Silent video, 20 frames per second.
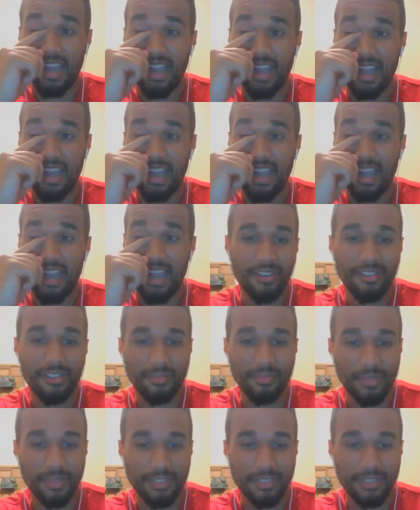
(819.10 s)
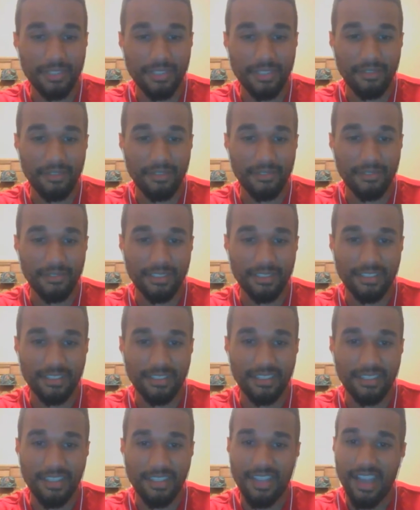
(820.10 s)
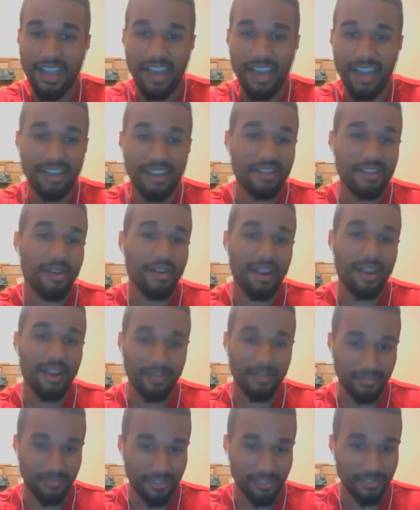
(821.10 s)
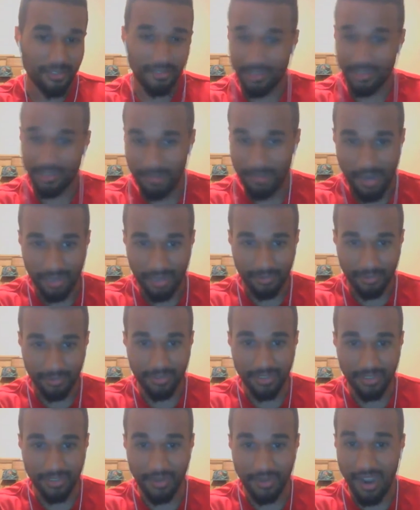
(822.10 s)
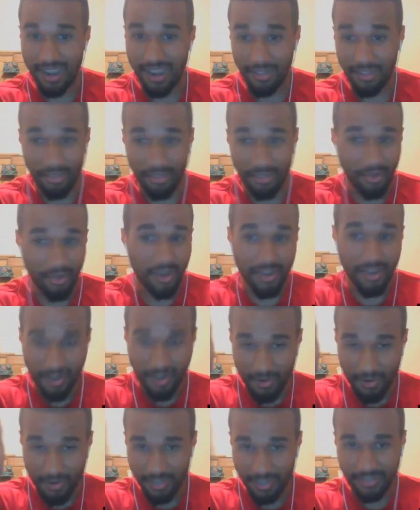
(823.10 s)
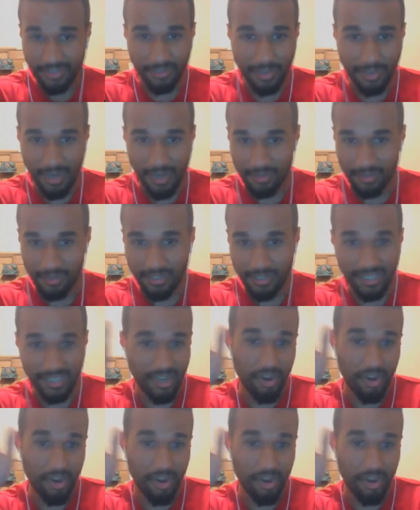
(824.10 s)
saw this press conference, I didn't know how to feel, to be honest with you. I thought going into it, I was going to get all